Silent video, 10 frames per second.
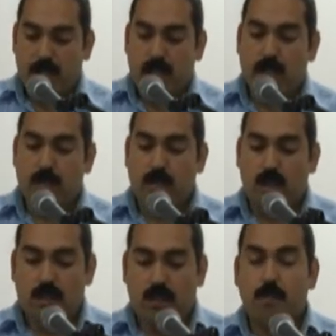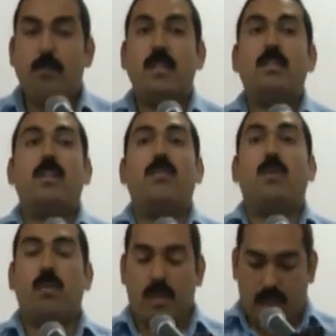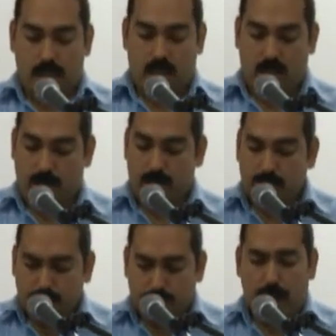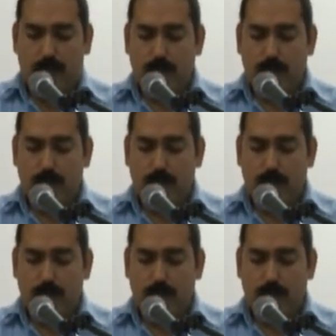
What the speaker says: is the result of months of organizing by